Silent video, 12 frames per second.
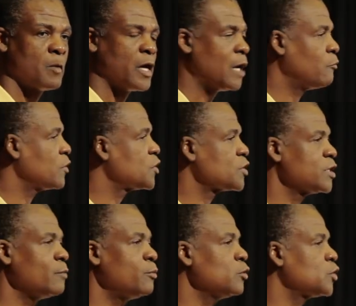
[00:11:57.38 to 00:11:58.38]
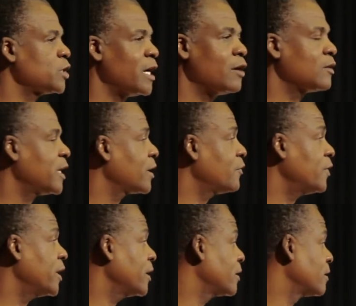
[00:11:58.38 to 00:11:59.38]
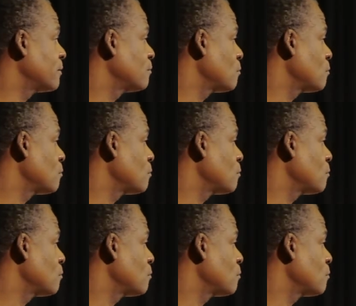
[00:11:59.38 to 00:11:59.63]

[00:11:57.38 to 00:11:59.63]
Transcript: And with simple childlike faith,